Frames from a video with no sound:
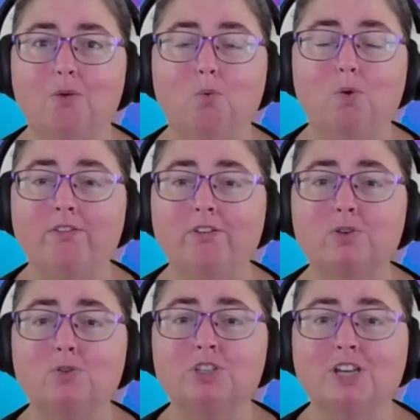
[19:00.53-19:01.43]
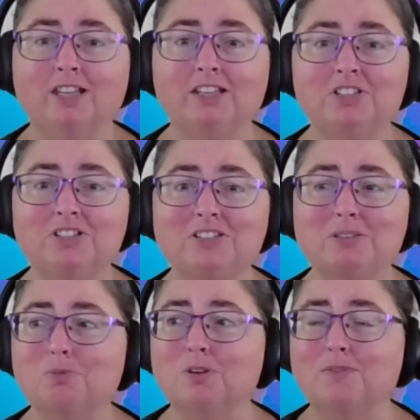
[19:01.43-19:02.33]
Where are your
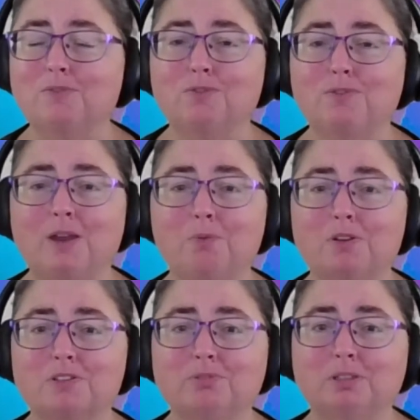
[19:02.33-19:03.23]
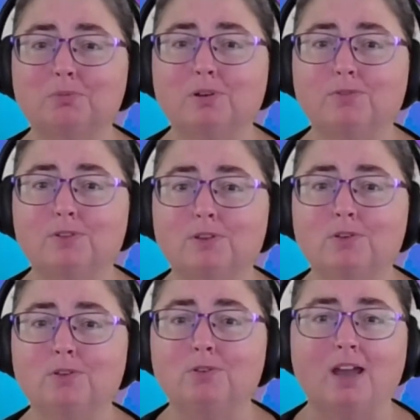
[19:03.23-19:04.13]
challenges? What have you found works really well for
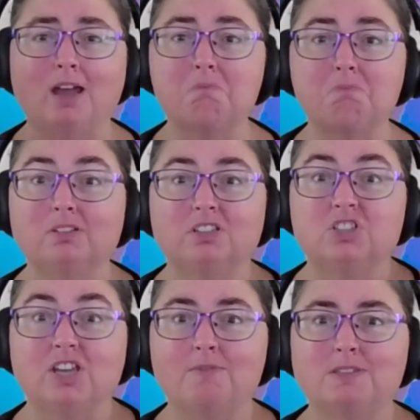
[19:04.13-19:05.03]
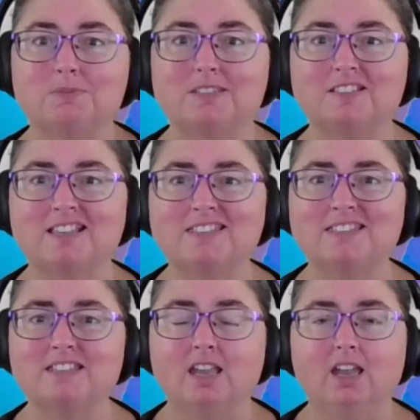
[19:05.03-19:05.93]
you? Did you have some
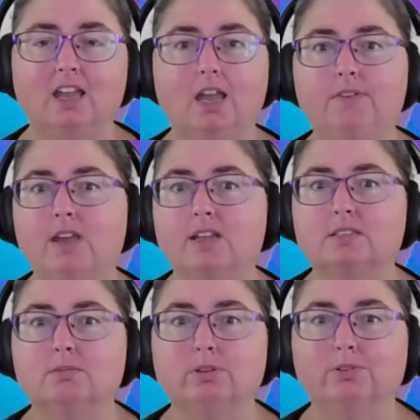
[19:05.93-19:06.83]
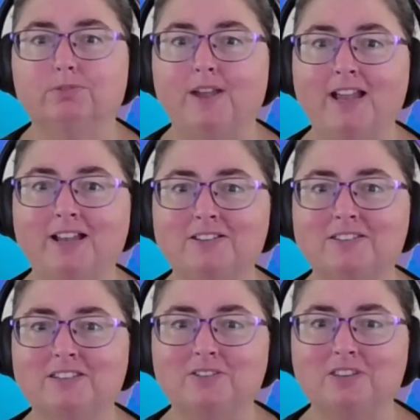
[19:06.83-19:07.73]
successes? Have you had some real
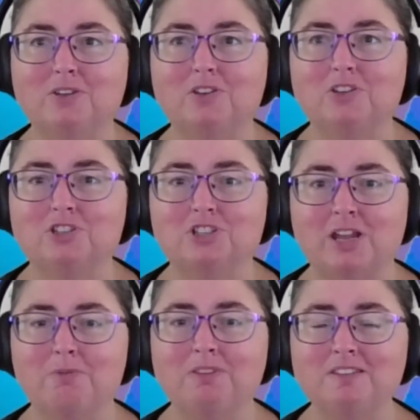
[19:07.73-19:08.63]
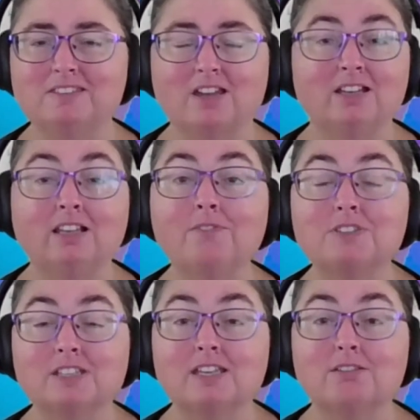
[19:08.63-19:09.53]
failures that you think you could share with us? I'd
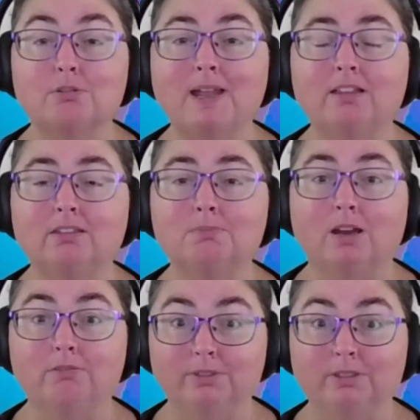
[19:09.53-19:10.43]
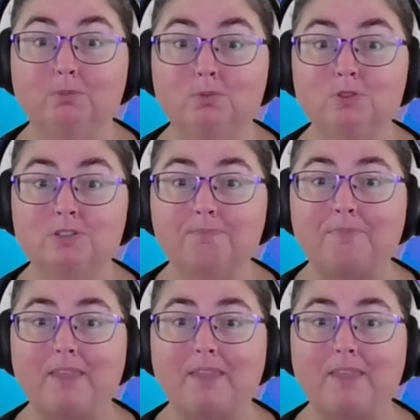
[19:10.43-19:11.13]
love to hear about them. I really would.